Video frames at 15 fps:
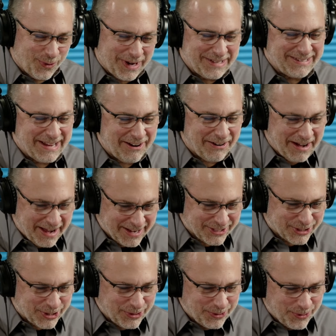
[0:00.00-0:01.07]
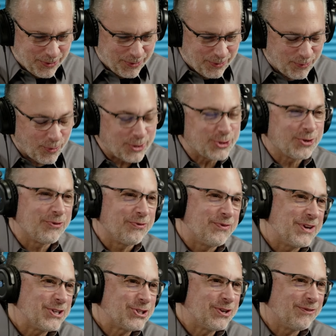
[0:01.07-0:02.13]
I dare ask you, what's your
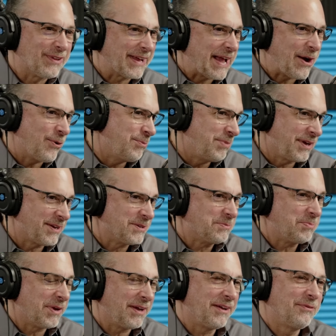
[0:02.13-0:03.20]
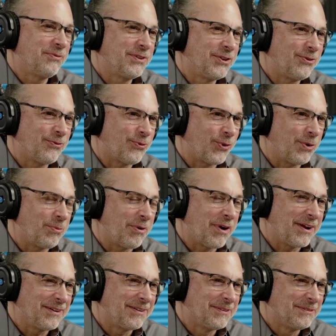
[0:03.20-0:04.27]
vision of like how big is big for your brand?